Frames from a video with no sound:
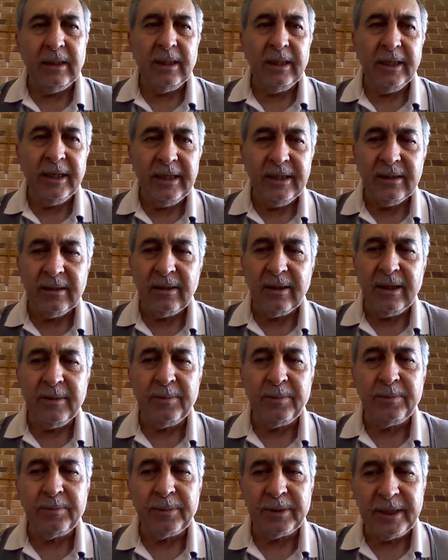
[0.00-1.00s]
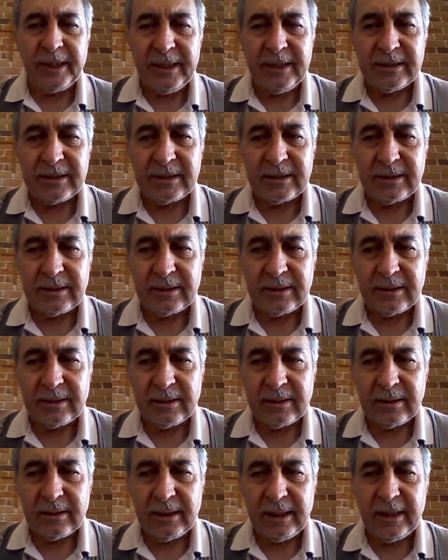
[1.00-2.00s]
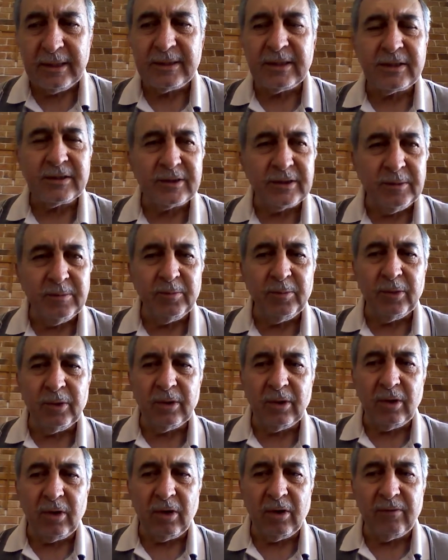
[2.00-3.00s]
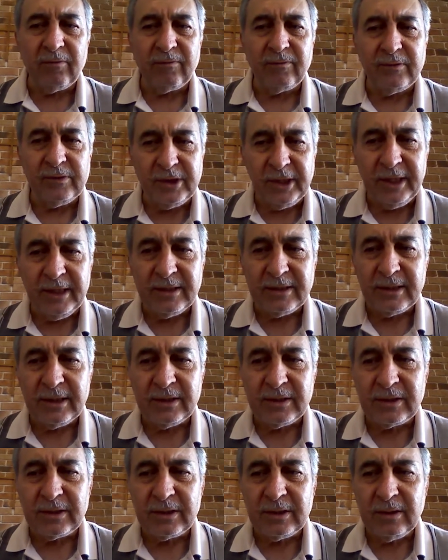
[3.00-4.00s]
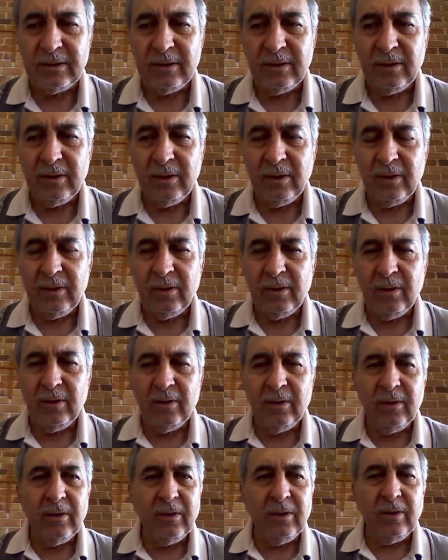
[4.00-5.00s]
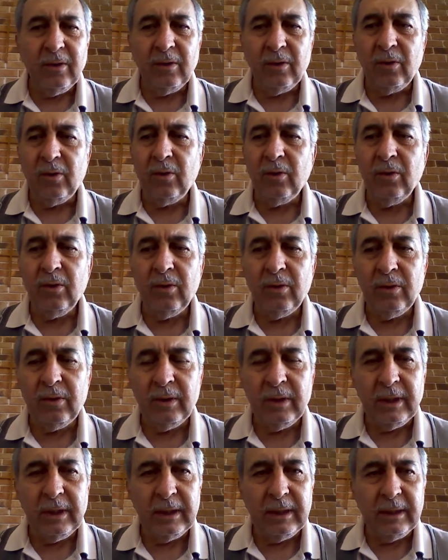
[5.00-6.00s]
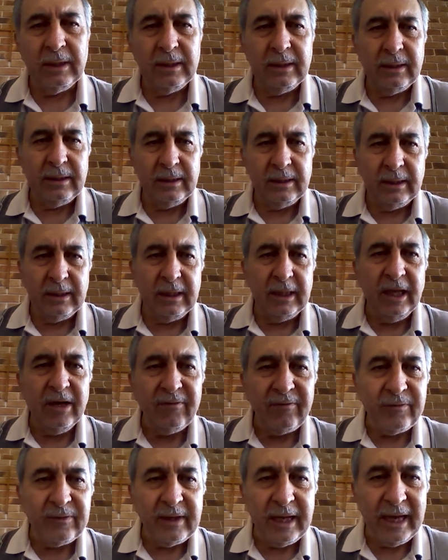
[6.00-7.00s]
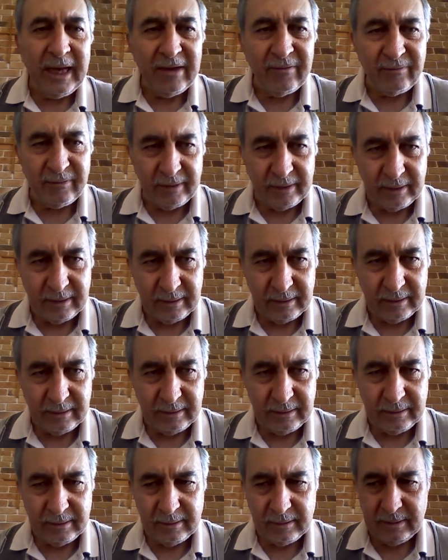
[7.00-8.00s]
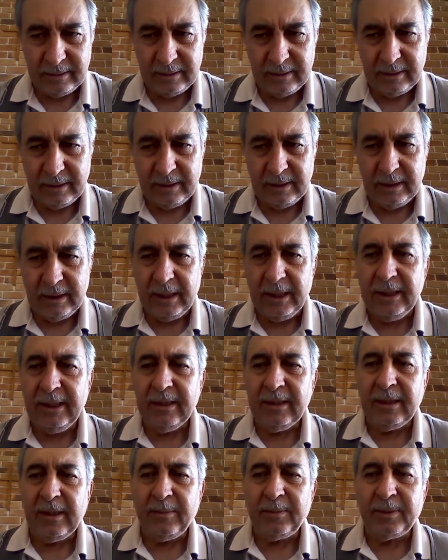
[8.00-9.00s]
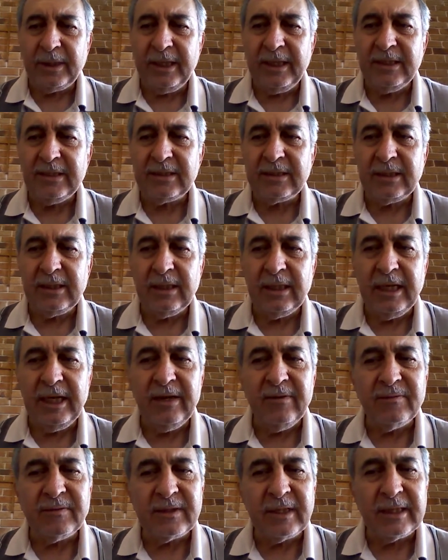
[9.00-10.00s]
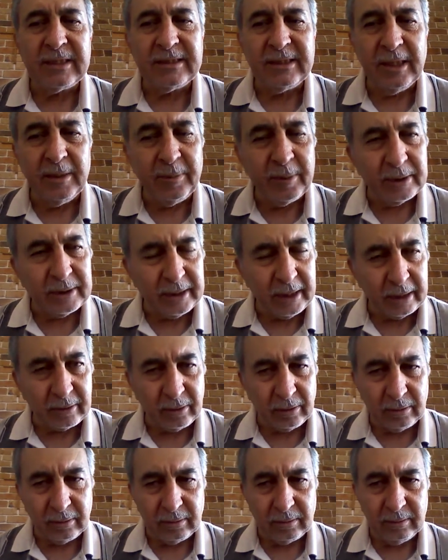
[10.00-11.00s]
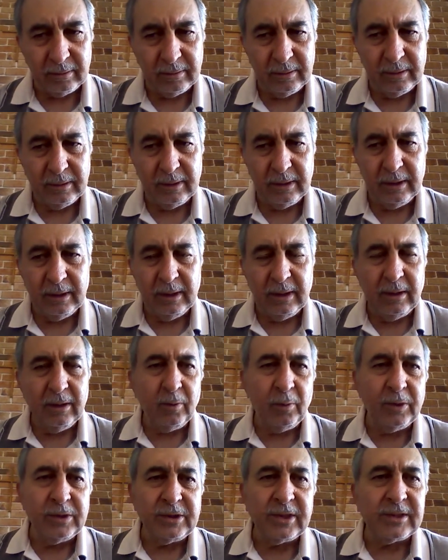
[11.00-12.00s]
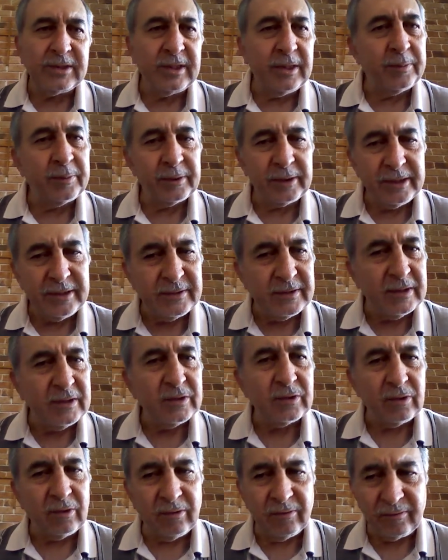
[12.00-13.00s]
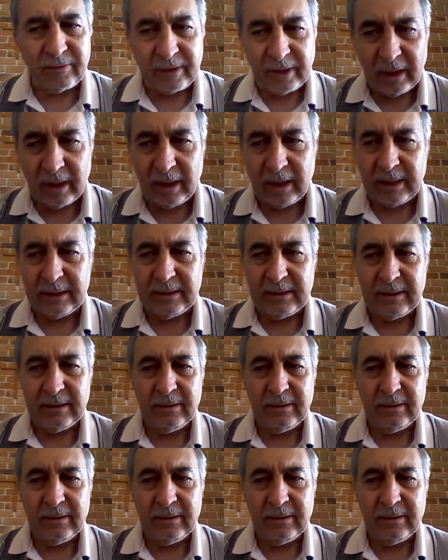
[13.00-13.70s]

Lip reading: Here the priest is a symbol of Jesus who left heaven. Here the priest leaves the tabernacle, which is the presence of God,